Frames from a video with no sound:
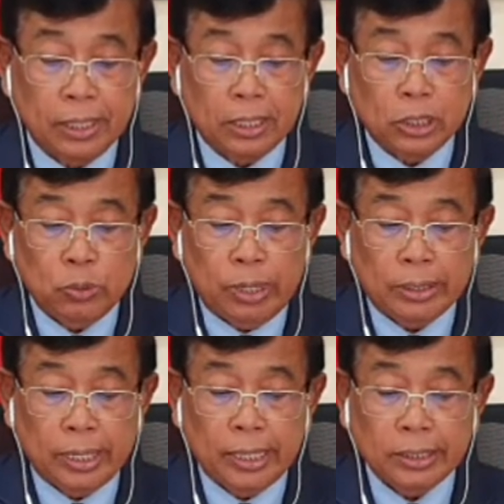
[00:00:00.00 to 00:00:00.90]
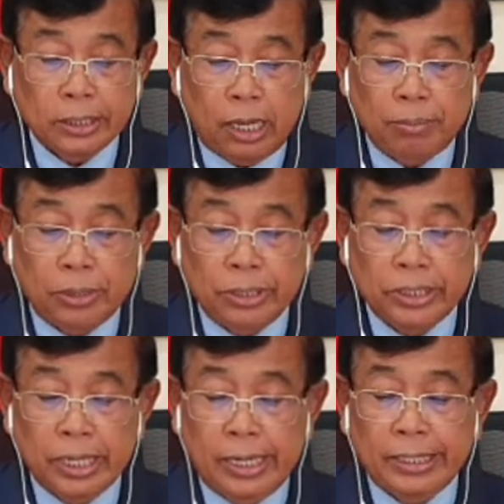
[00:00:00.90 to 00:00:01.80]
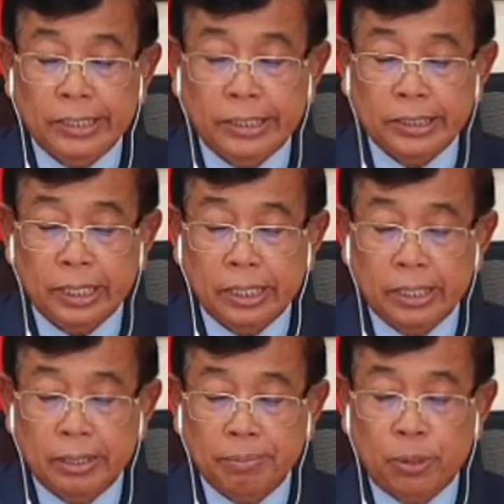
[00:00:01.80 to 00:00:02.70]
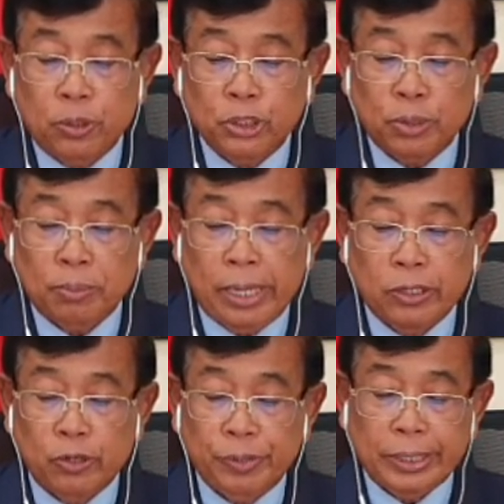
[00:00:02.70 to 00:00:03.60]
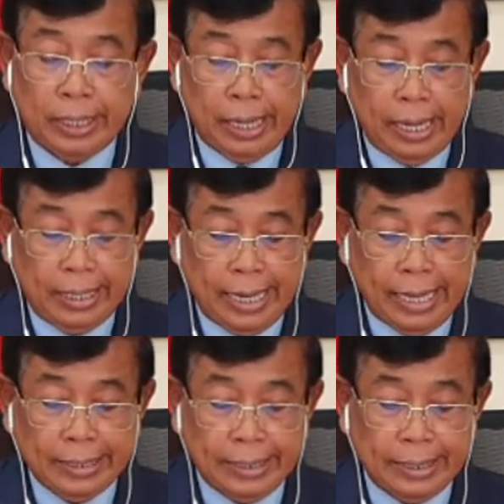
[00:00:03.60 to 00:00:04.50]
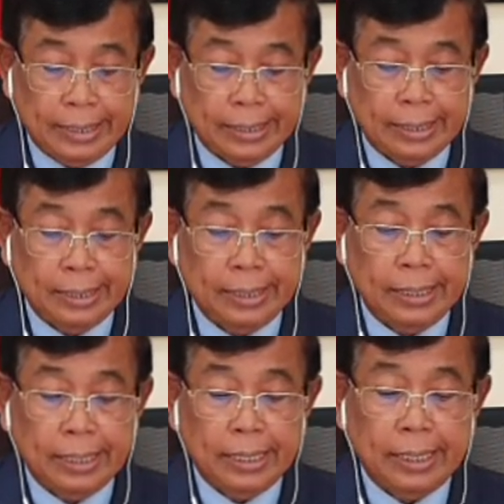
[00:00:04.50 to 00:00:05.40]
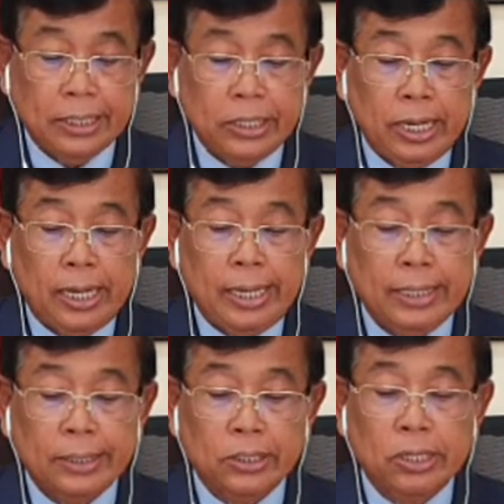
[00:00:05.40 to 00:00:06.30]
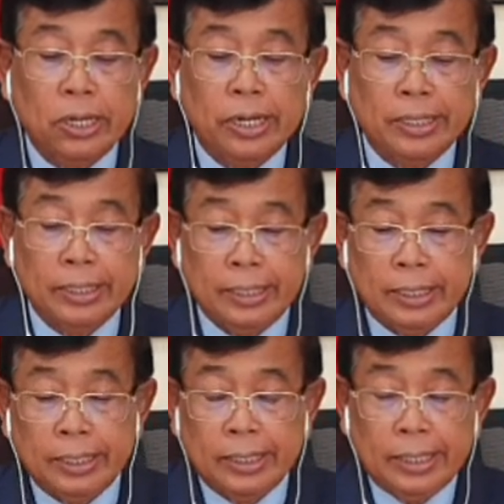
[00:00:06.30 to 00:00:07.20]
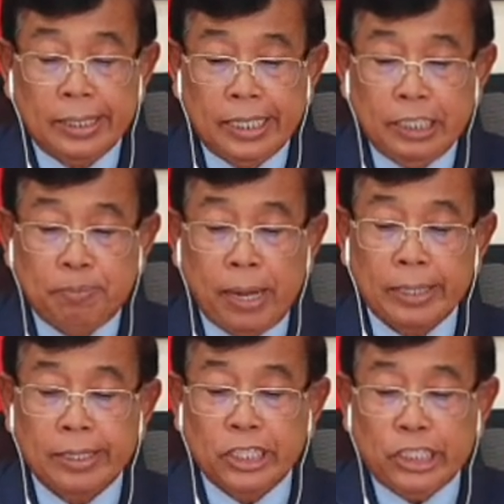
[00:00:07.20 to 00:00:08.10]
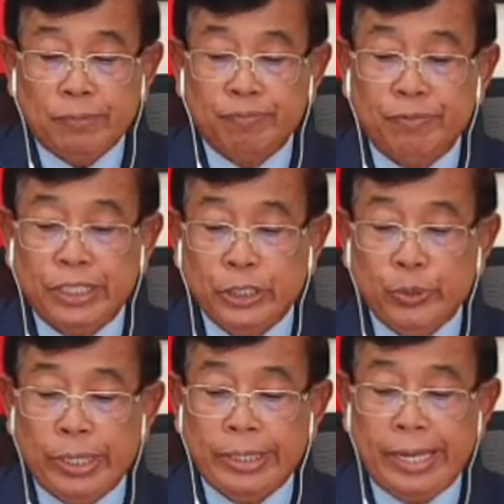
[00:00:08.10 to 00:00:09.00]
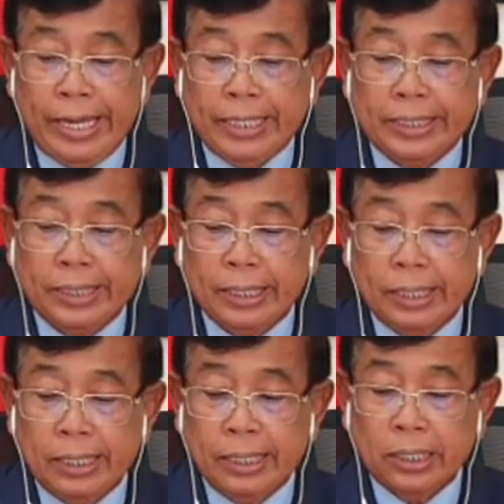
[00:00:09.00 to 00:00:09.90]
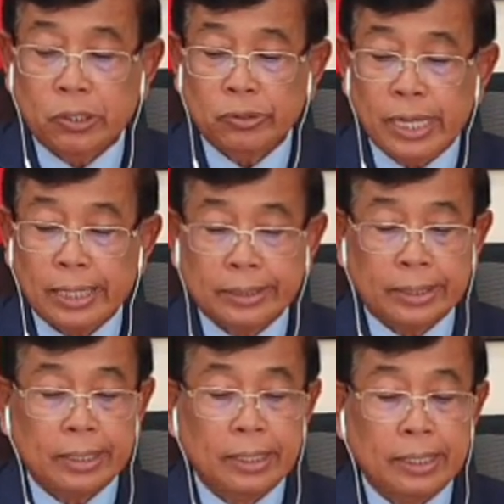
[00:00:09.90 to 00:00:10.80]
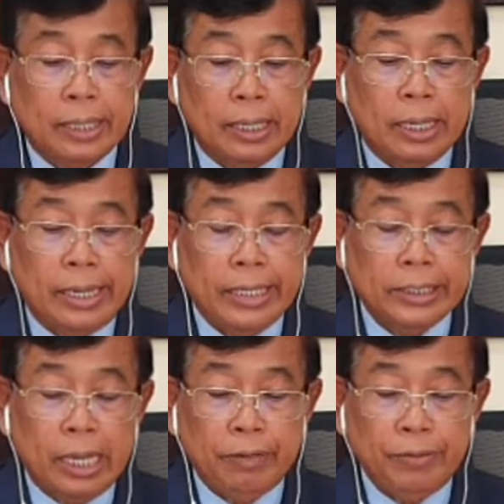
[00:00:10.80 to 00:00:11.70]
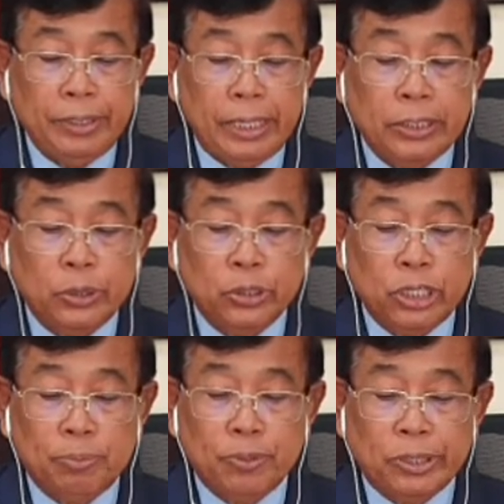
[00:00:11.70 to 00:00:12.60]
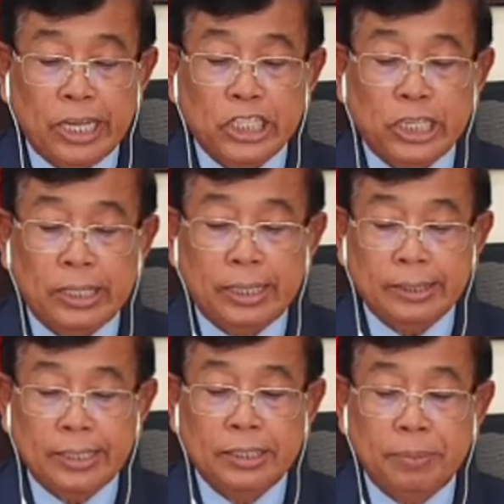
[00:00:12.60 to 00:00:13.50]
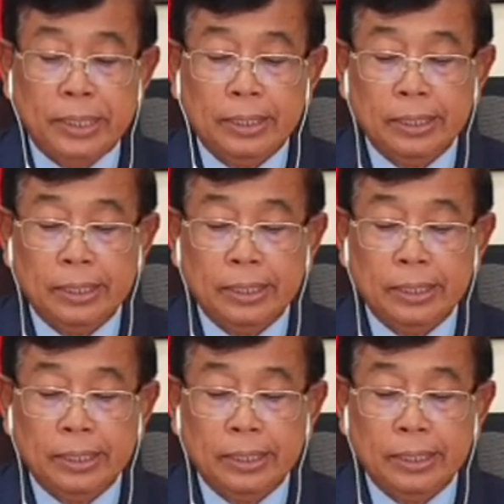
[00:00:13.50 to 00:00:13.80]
to address some of the challenges posed by COVID-19. National AIDS Authority, in partnership with UNAIDS, conduct a HIV and social protection assessment